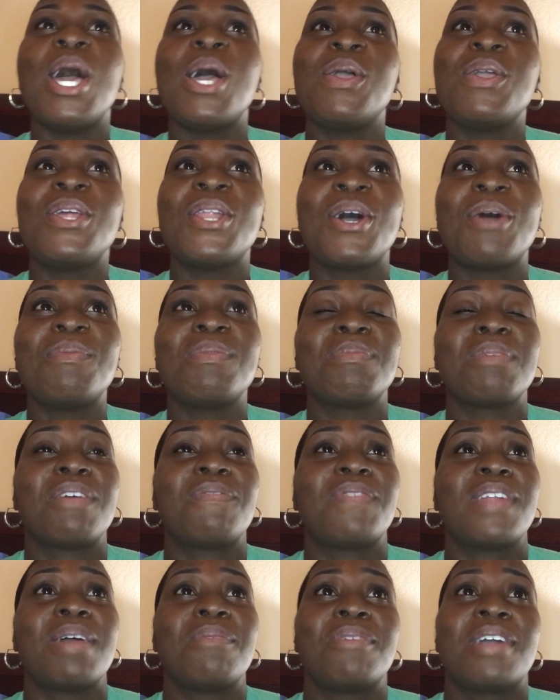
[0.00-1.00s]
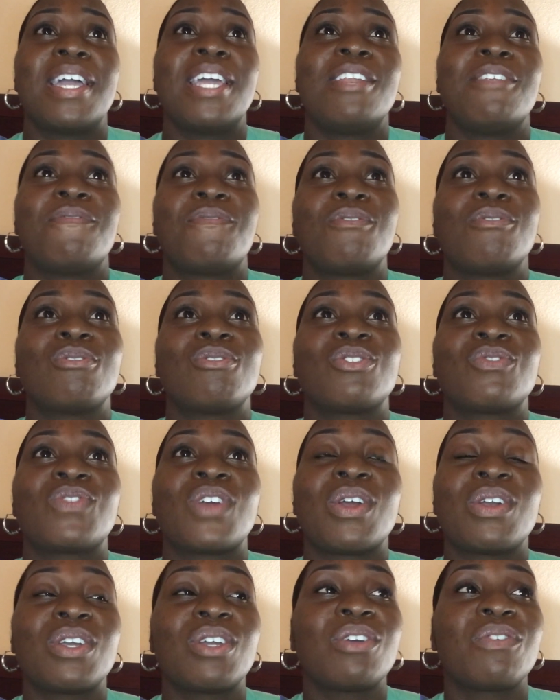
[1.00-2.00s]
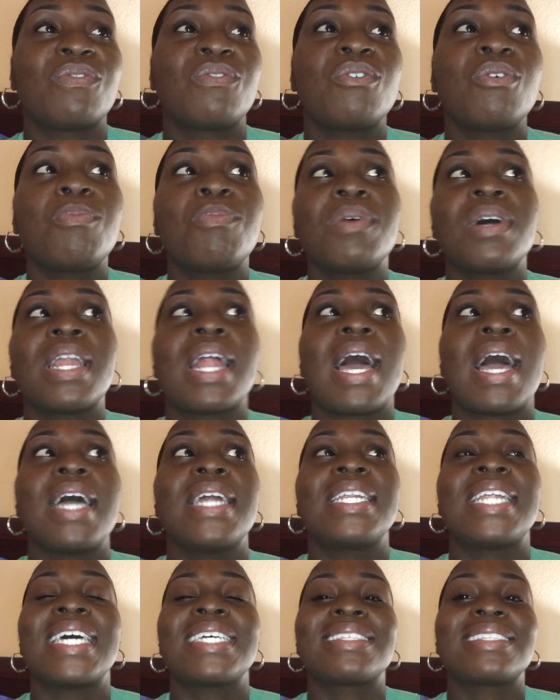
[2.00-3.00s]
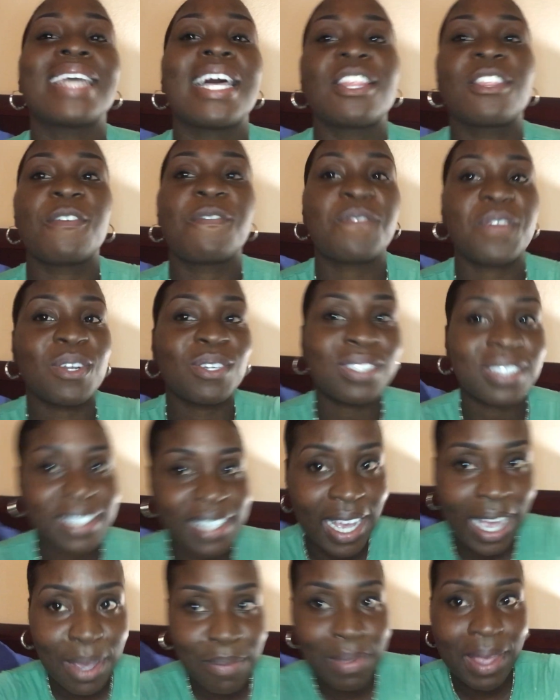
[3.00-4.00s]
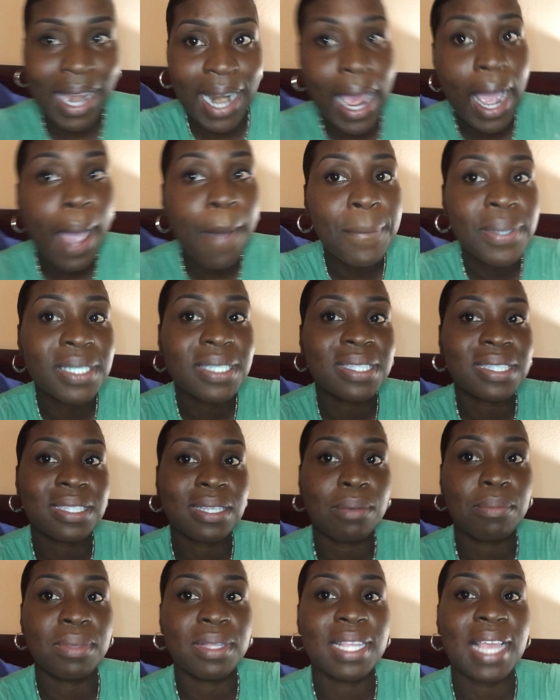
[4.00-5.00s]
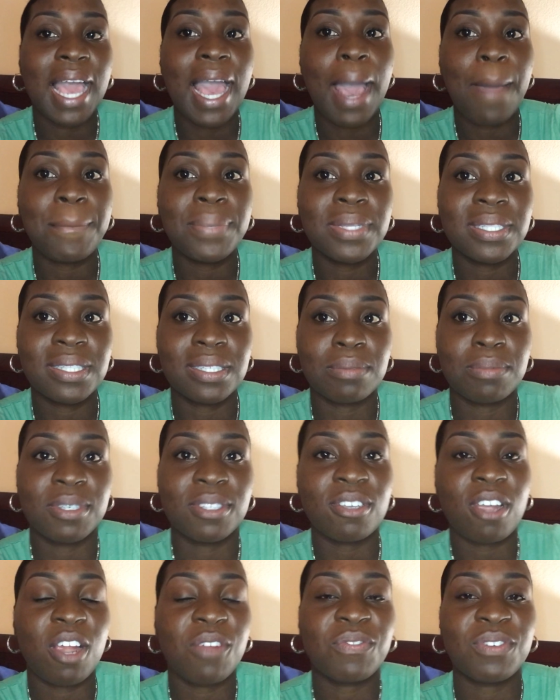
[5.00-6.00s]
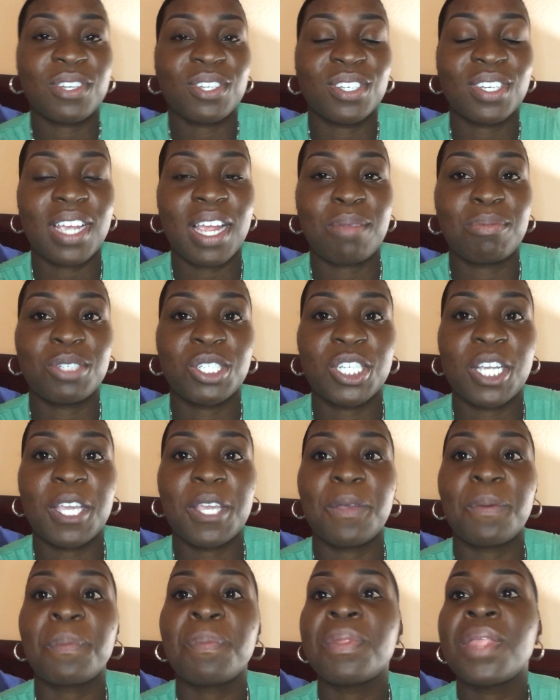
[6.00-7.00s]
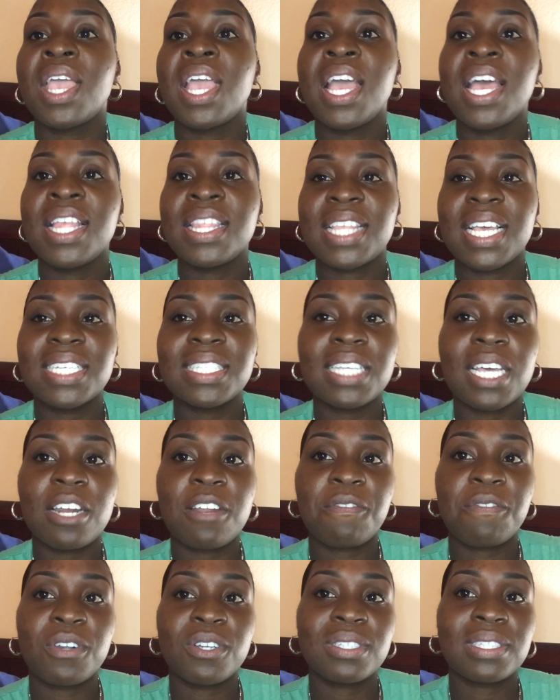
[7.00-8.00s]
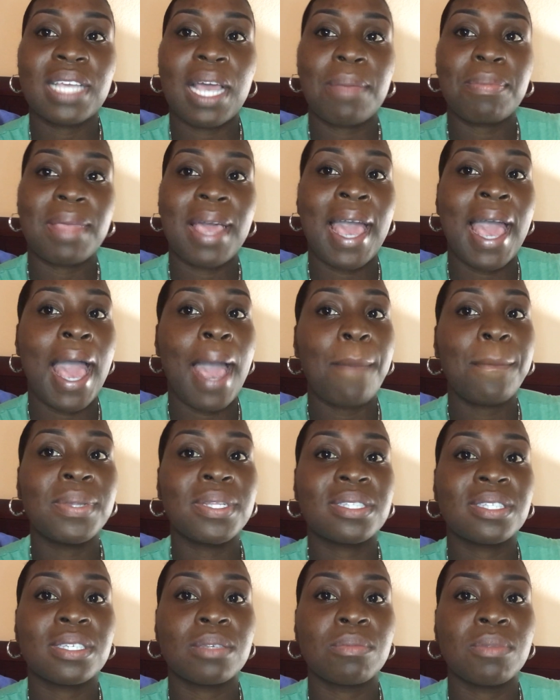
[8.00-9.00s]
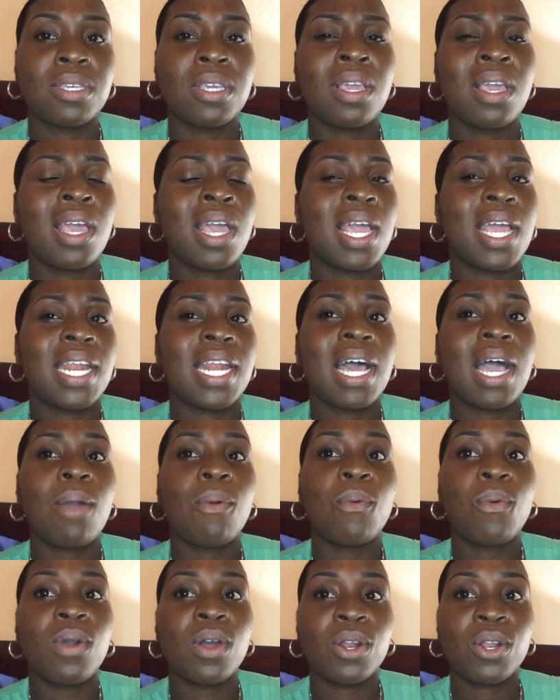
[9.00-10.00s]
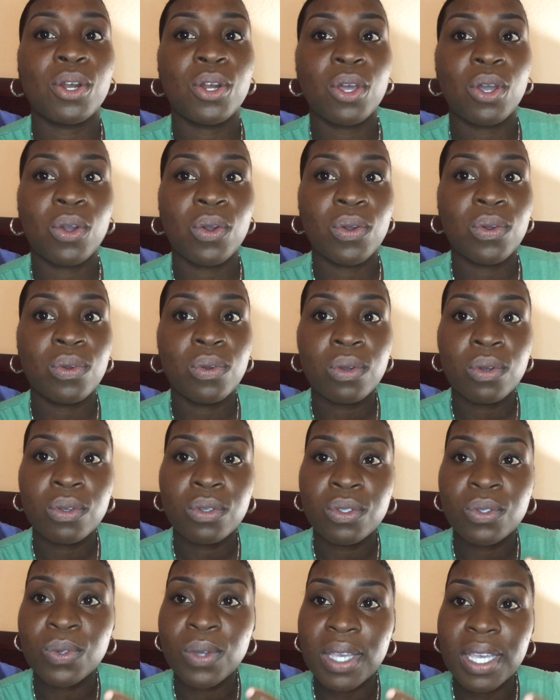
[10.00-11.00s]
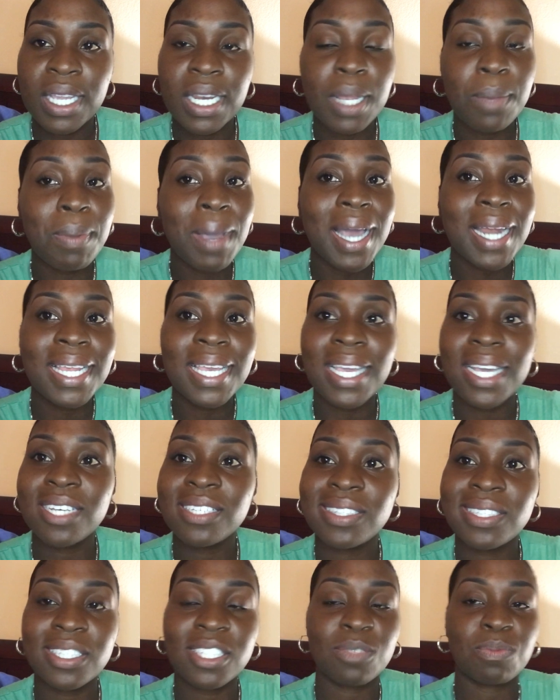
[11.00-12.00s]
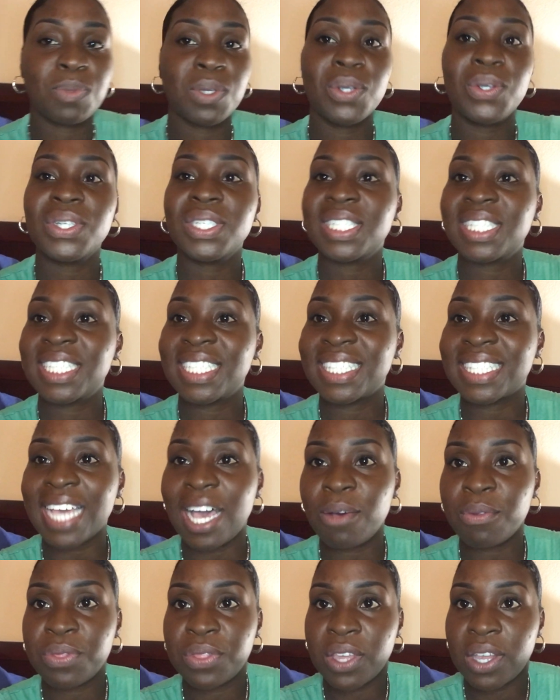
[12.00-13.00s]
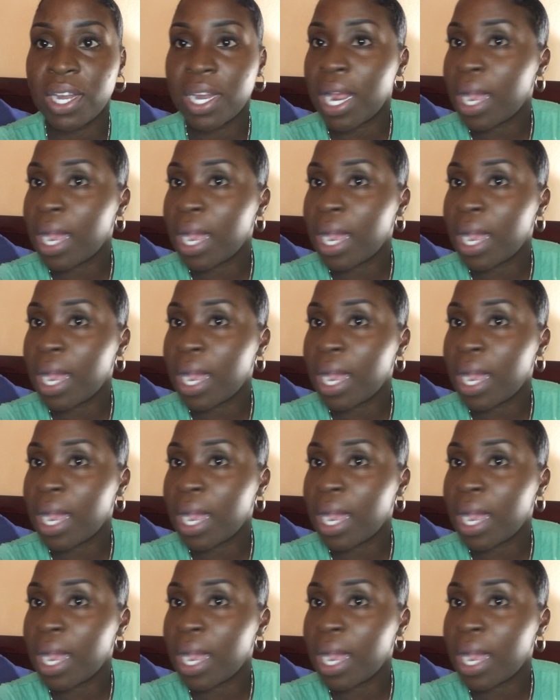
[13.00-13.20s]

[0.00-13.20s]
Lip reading: You know, me and my family ate the food. It was very good food, but that's not the first time that happens to me. That happened to me. Sorry for the camera shaking. That's not the first time that happened to me. And I want to know, do anybody else experience this out there?